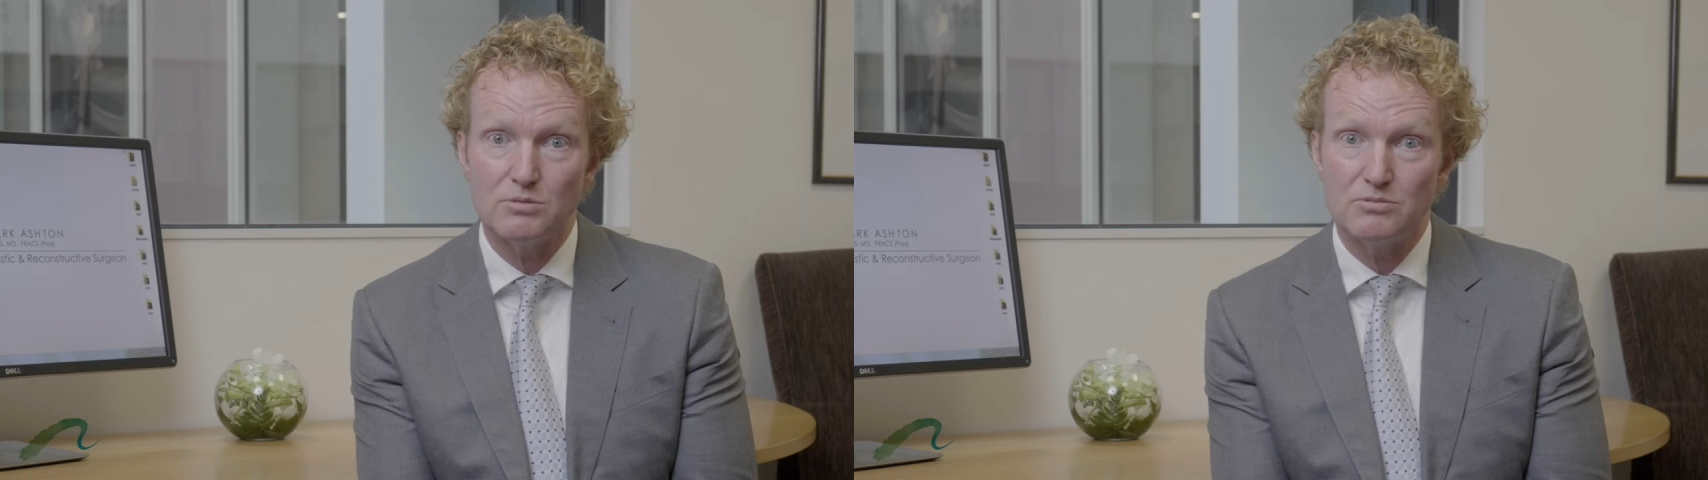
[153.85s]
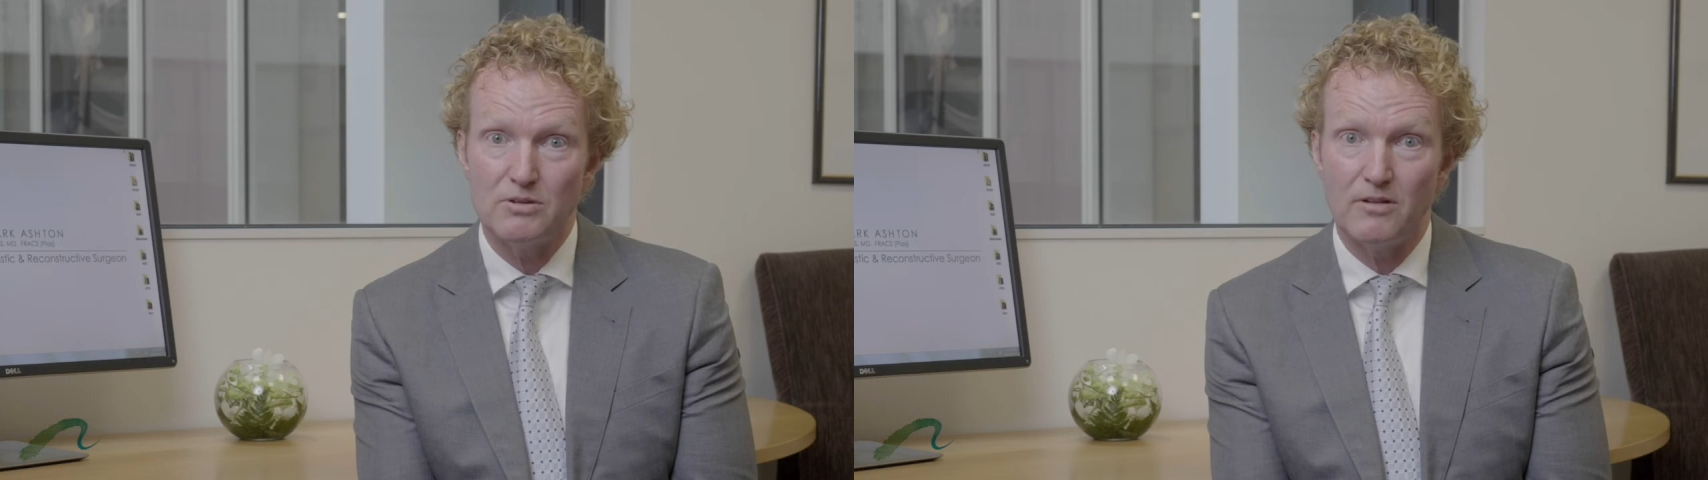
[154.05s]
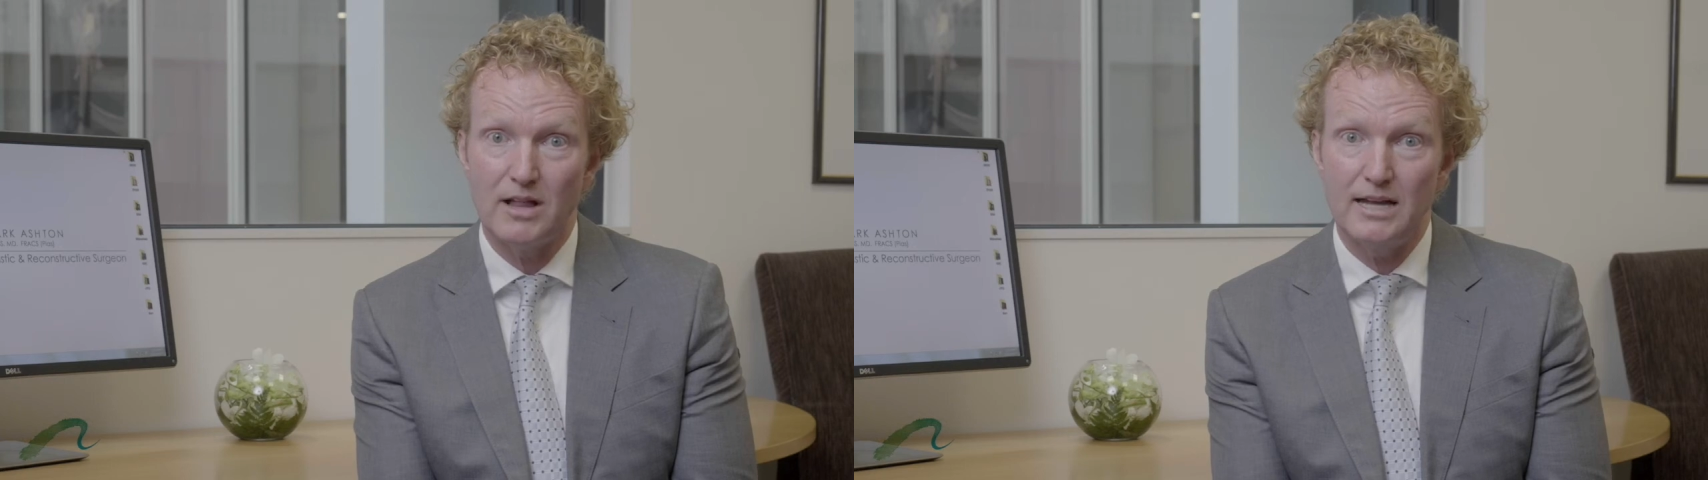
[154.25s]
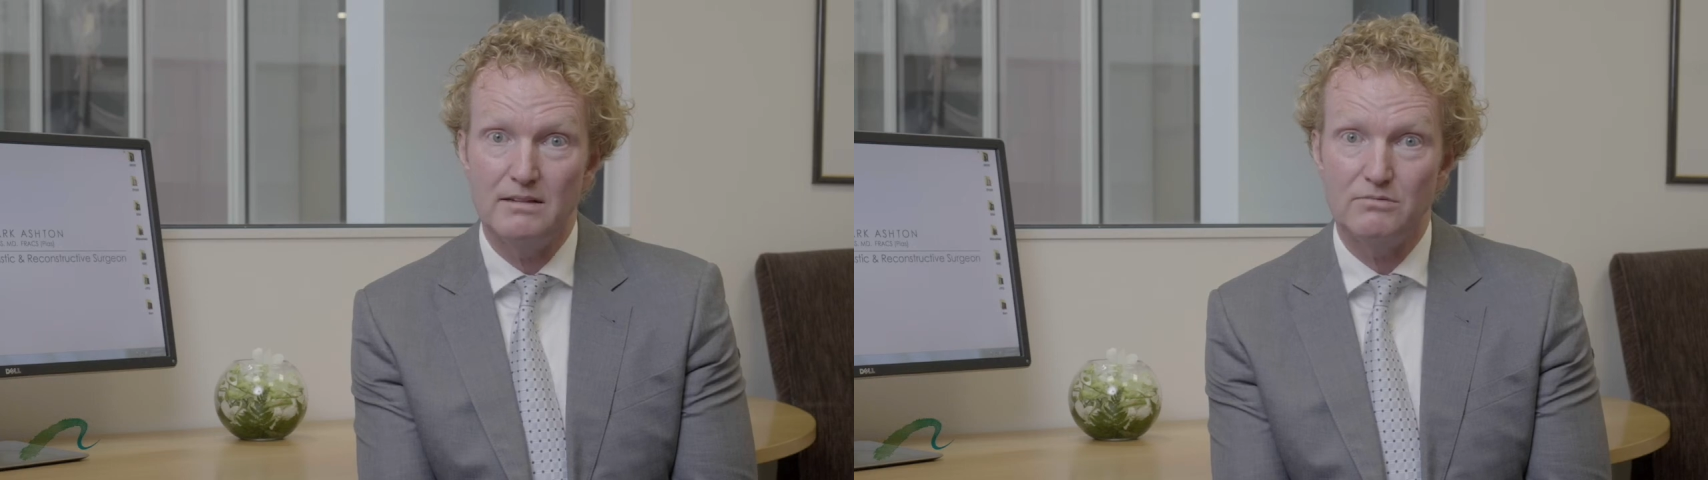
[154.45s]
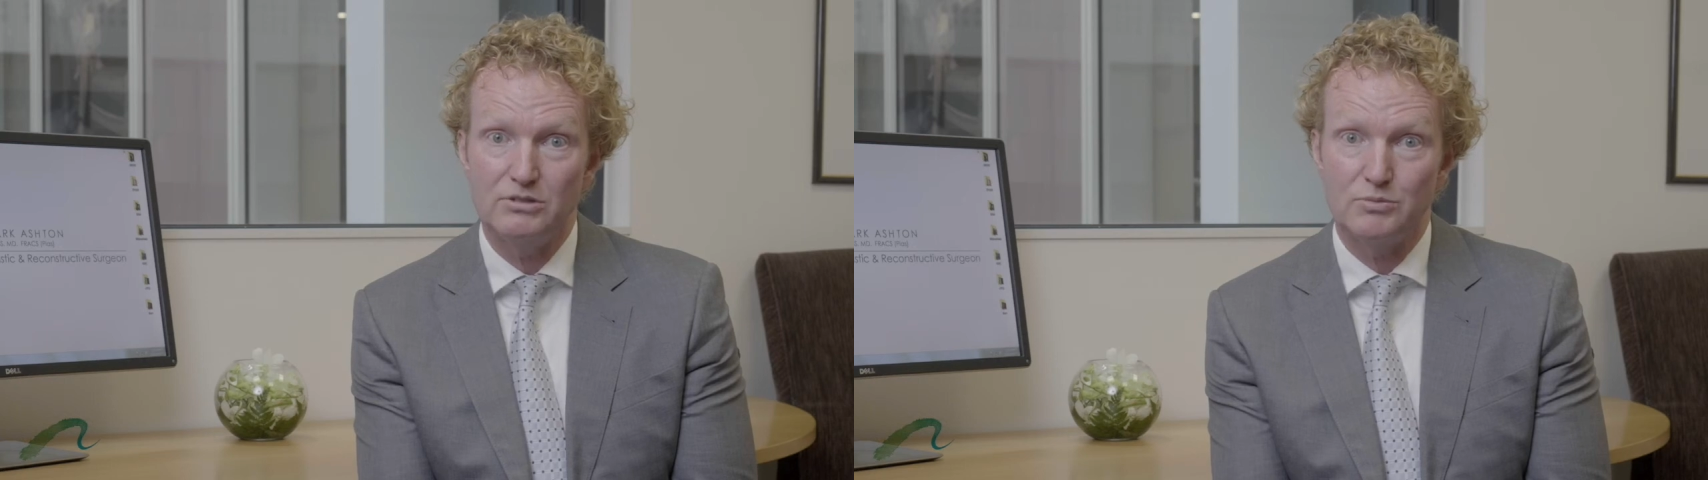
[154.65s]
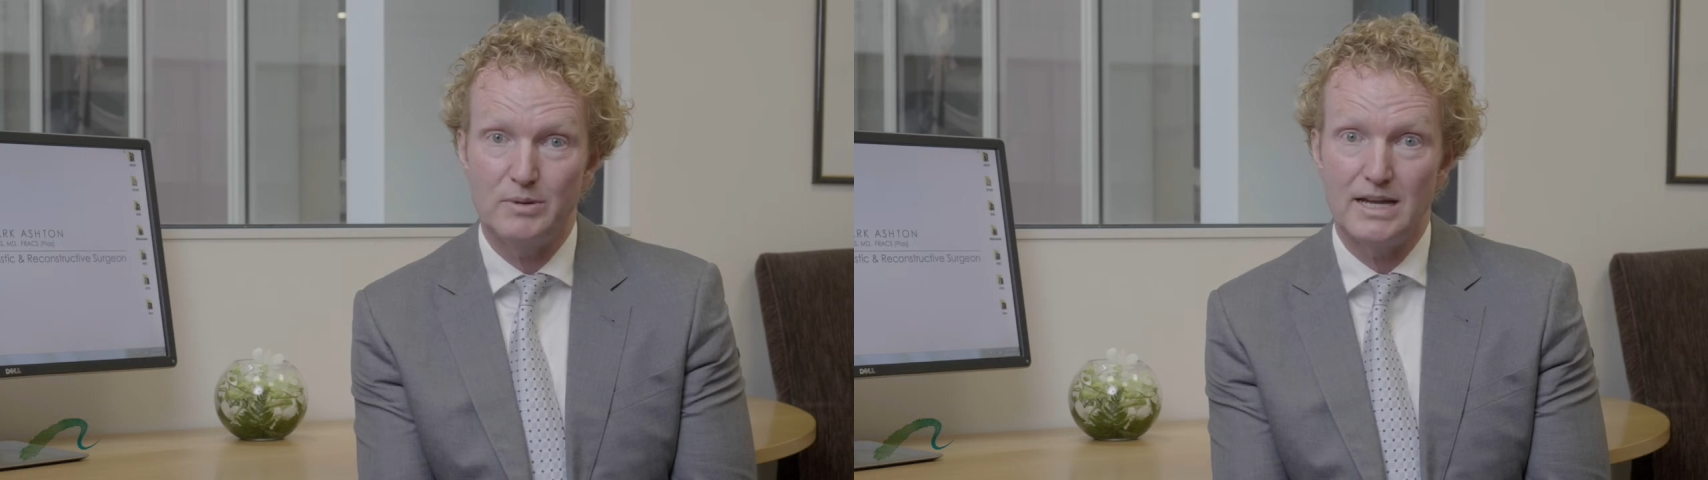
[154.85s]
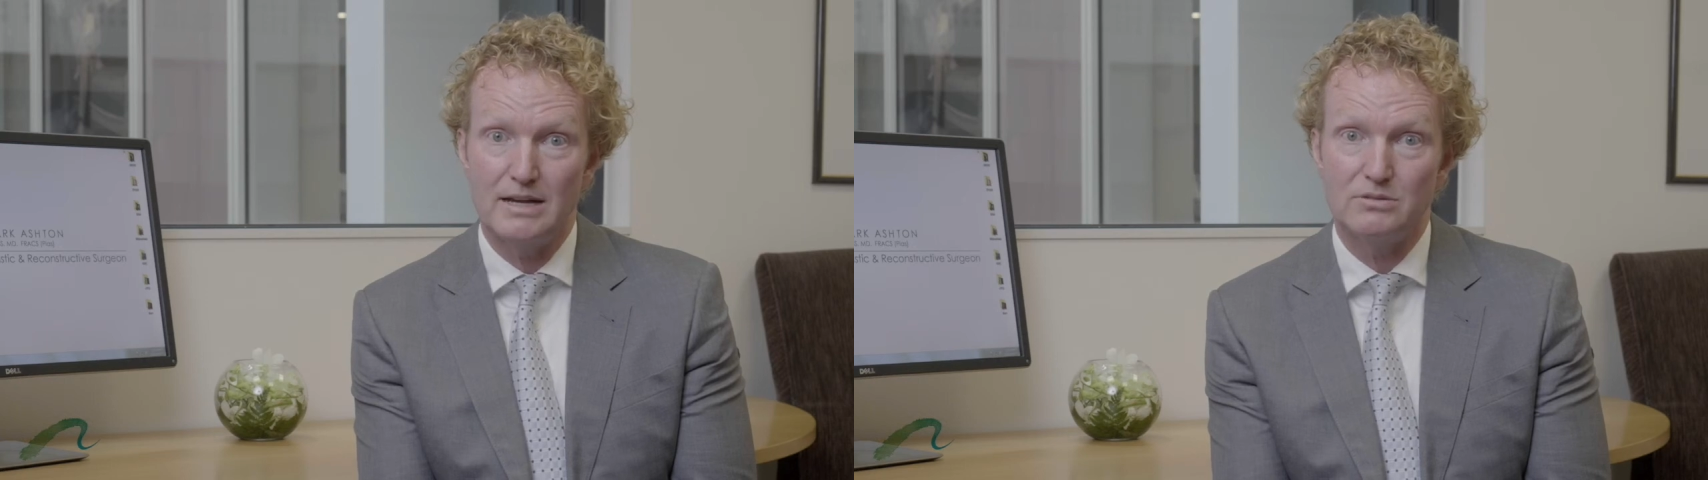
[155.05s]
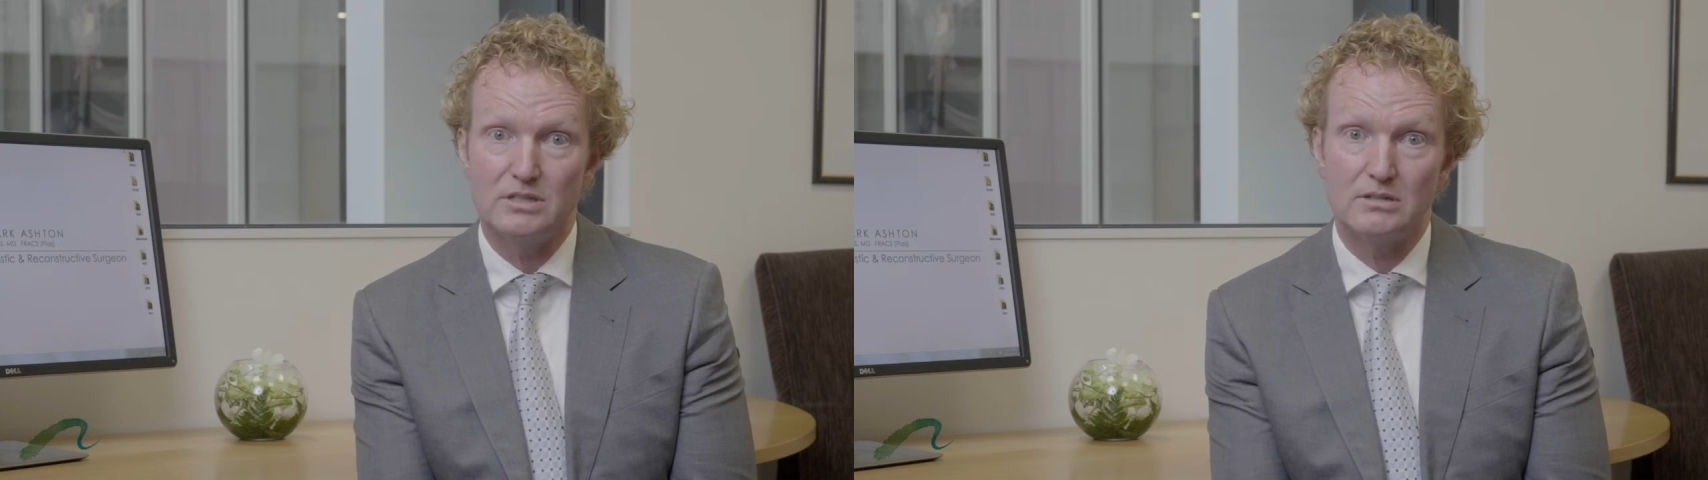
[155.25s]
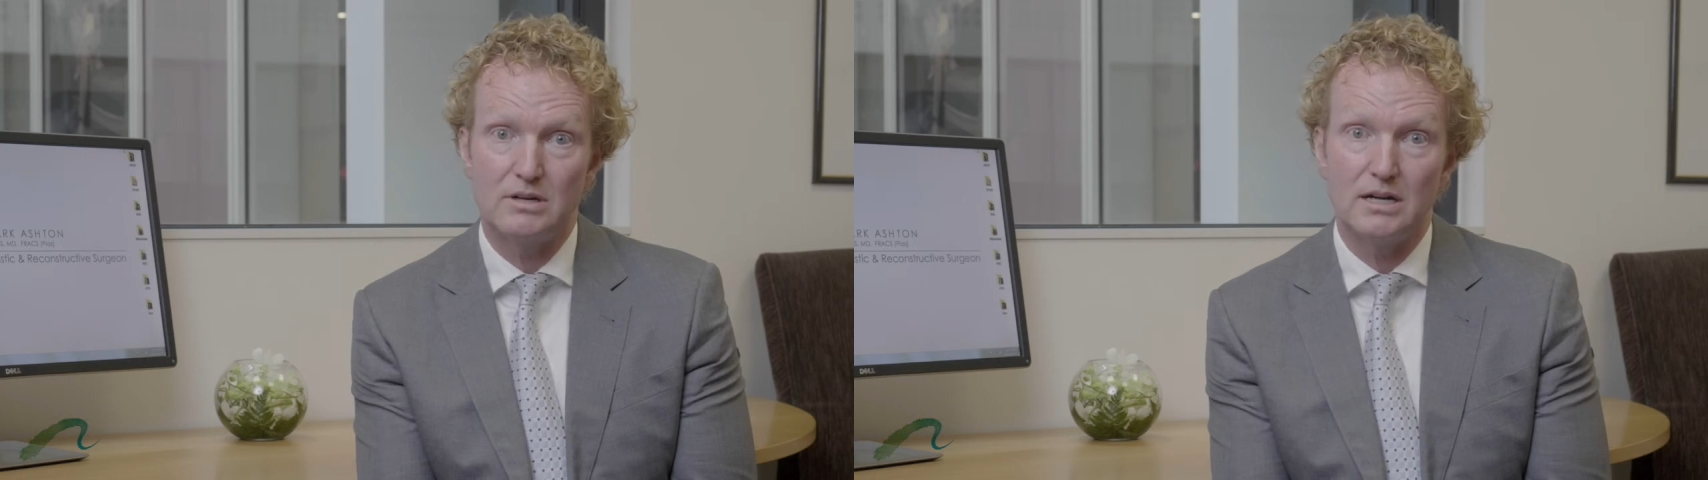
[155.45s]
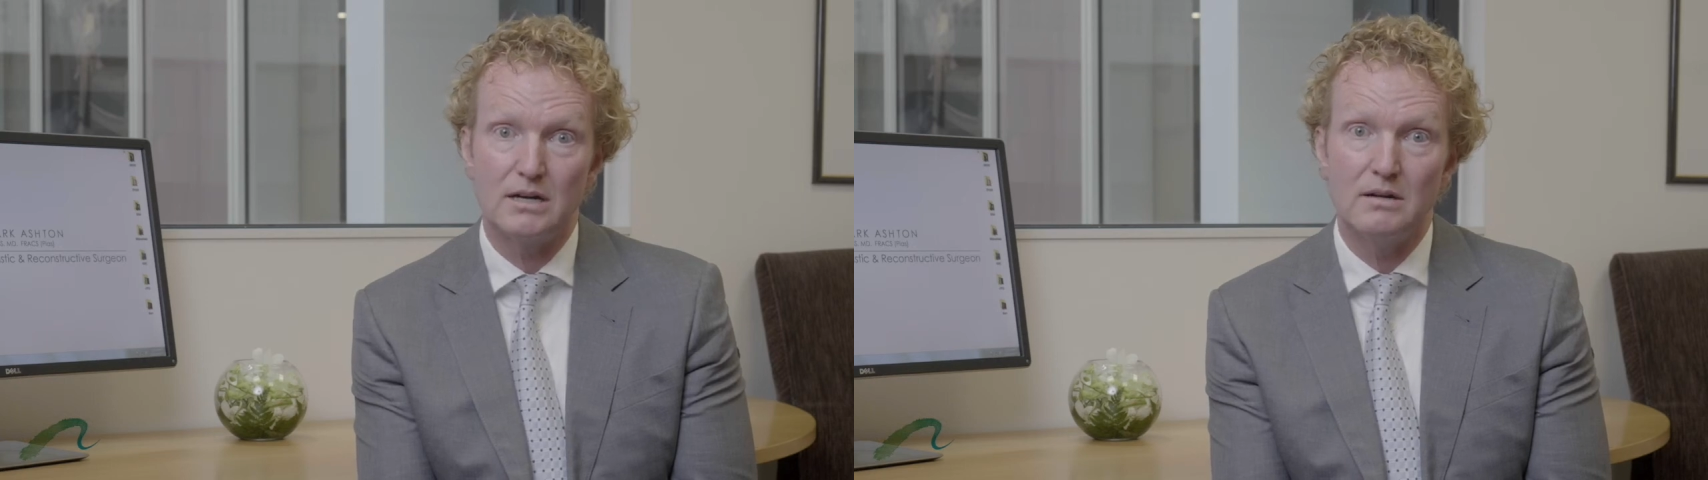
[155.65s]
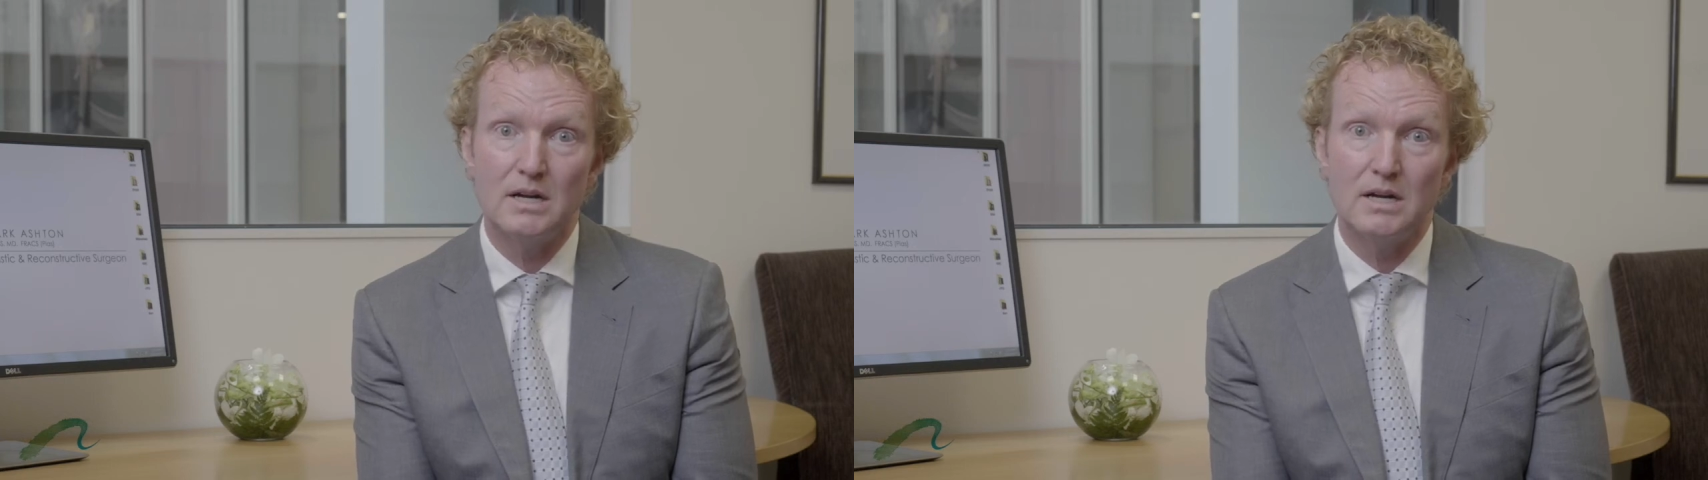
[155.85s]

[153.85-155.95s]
which we've been able to